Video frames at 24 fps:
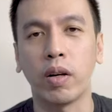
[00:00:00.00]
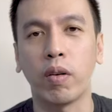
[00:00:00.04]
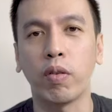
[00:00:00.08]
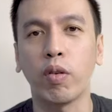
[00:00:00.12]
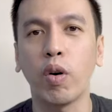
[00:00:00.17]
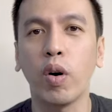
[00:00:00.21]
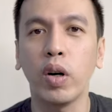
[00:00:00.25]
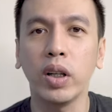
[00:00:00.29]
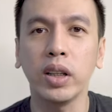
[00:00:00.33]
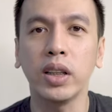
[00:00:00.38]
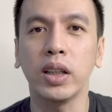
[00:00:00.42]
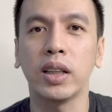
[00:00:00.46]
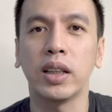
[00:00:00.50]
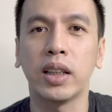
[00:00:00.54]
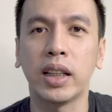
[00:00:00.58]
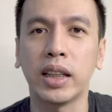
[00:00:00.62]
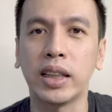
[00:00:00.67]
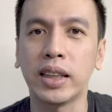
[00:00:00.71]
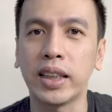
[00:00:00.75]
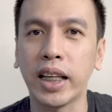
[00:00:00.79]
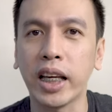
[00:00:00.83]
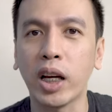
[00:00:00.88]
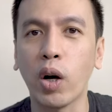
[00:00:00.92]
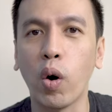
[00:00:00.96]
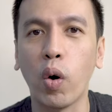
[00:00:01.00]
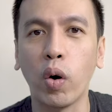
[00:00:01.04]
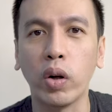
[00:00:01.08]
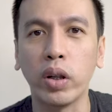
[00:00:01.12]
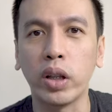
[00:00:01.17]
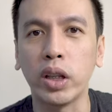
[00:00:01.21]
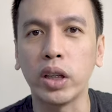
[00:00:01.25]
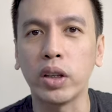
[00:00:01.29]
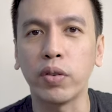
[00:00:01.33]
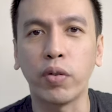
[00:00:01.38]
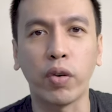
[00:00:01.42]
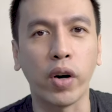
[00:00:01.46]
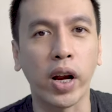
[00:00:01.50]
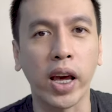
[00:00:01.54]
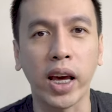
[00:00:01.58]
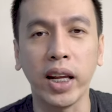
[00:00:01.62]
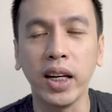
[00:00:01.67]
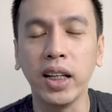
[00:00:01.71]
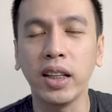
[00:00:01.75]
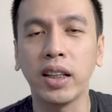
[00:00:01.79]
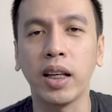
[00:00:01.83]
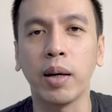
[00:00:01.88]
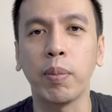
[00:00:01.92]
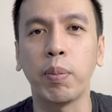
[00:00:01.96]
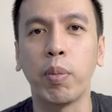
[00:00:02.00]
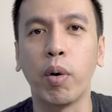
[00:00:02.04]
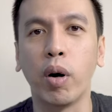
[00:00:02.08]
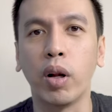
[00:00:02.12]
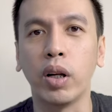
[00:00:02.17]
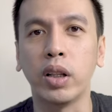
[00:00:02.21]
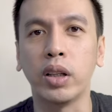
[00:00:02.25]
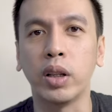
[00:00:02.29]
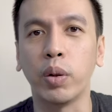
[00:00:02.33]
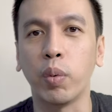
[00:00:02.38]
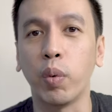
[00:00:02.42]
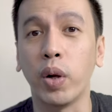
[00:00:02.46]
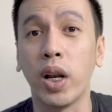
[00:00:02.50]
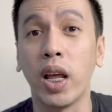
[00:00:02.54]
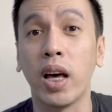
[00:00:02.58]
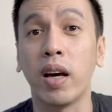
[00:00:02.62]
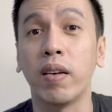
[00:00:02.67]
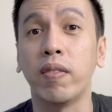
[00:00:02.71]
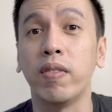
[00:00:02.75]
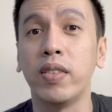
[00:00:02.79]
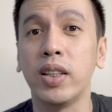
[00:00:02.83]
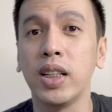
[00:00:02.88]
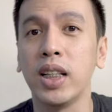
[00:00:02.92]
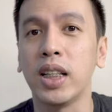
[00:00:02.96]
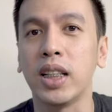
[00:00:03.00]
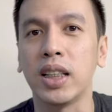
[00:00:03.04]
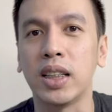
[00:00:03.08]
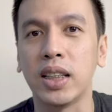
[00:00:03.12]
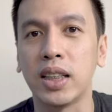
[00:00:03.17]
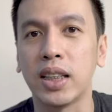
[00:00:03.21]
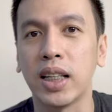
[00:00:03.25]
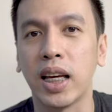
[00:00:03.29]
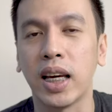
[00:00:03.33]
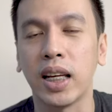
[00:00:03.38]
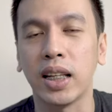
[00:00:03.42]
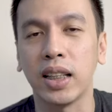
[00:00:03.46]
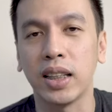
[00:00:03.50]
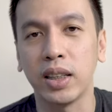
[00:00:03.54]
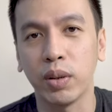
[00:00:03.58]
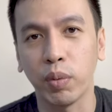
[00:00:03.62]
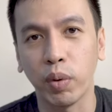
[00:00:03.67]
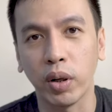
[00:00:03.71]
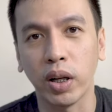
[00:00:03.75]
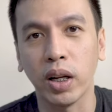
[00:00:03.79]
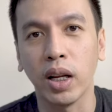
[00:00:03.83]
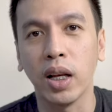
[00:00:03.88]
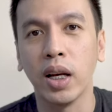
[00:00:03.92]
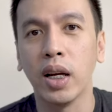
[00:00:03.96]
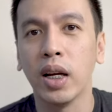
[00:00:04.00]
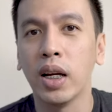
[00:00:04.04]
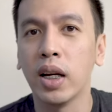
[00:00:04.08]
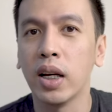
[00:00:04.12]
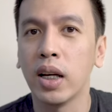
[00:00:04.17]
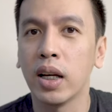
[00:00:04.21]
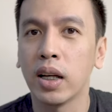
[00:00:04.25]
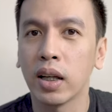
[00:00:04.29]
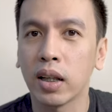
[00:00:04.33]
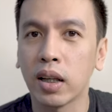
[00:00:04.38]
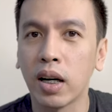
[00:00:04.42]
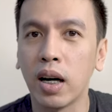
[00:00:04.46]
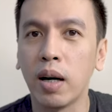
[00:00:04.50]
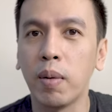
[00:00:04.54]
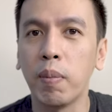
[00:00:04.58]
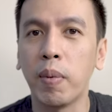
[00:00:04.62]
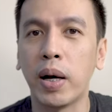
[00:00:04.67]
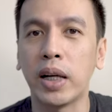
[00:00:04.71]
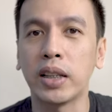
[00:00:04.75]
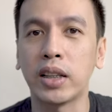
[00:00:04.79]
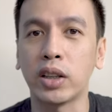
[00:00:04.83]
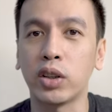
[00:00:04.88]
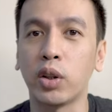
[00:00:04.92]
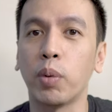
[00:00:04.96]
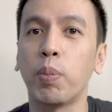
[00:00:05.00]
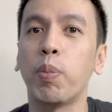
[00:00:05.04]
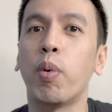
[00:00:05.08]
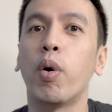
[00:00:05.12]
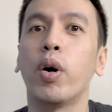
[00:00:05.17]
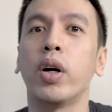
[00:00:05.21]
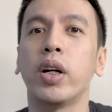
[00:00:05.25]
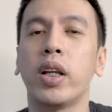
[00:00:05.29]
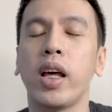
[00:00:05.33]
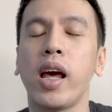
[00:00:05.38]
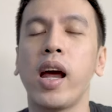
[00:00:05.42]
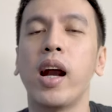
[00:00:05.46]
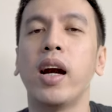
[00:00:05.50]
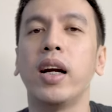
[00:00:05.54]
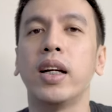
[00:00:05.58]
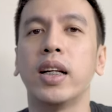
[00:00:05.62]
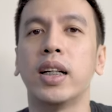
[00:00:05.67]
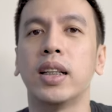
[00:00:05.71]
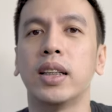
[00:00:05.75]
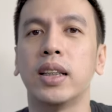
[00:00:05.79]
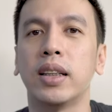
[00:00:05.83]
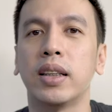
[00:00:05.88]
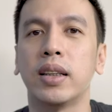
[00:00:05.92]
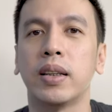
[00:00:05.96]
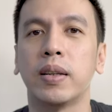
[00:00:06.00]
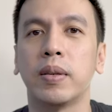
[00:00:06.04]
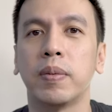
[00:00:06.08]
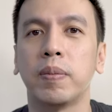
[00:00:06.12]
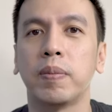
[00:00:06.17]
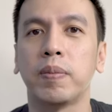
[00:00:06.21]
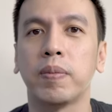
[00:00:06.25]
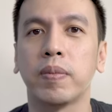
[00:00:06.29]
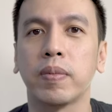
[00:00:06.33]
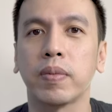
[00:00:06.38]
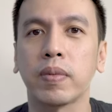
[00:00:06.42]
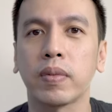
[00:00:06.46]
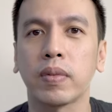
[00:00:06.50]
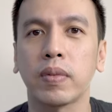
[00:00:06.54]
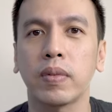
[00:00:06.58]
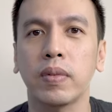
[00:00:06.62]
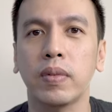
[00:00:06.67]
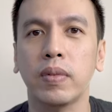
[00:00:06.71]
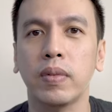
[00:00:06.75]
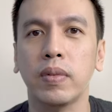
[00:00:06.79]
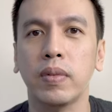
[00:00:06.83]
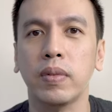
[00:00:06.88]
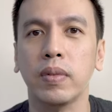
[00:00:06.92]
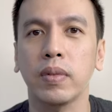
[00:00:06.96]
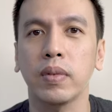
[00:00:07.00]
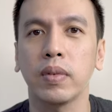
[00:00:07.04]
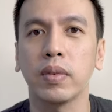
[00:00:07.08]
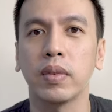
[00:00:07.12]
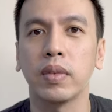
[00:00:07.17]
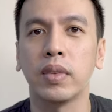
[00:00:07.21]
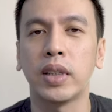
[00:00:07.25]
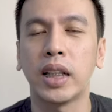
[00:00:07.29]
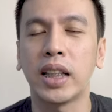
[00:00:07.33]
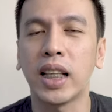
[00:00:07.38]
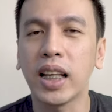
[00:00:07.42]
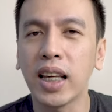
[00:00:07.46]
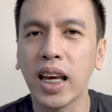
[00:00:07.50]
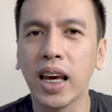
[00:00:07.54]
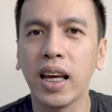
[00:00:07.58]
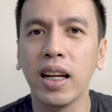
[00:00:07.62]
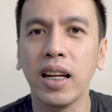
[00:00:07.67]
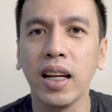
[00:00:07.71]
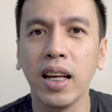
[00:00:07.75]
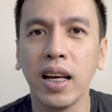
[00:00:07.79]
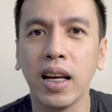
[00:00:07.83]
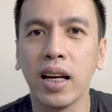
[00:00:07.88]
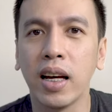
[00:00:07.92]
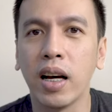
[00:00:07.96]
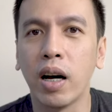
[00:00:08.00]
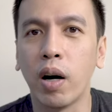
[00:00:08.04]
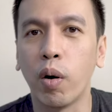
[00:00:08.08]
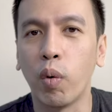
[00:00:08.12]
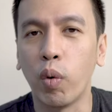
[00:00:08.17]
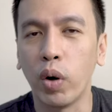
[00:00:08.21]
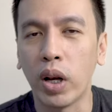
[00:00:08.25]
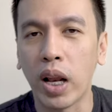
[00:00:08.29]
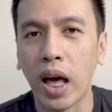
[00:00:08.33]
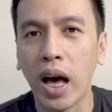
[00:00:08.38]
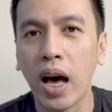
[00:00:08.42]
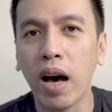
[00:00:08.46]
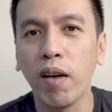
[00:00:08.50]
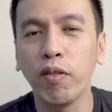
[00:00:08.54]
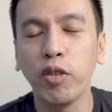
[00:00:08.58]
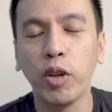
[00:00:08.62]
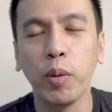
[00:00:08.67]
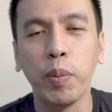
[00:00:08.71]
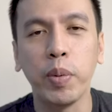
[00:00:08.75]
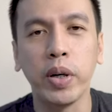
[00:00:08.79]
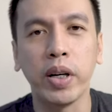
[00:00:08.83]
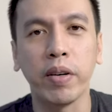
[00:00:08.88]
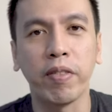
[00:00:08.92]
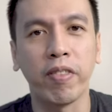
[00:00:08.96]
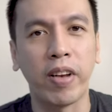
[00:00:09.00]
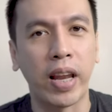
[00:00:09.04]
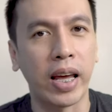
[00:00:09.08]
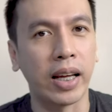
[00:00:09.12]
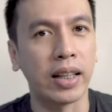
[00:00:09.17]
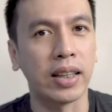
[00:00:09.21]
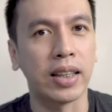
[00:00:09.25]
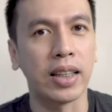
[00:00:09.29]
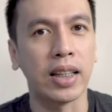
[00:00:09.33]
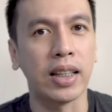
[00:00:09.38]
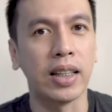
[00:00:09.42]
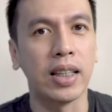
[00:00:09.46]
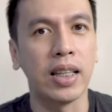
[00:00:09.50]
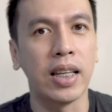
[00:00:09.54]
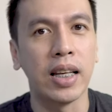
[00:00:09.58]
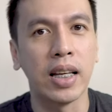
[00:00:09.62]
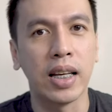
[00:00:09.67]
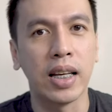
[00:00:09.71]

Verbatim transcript: Of course, the stakeholders for any typology will have needs and this will come as a support areas. That again will have to be reflected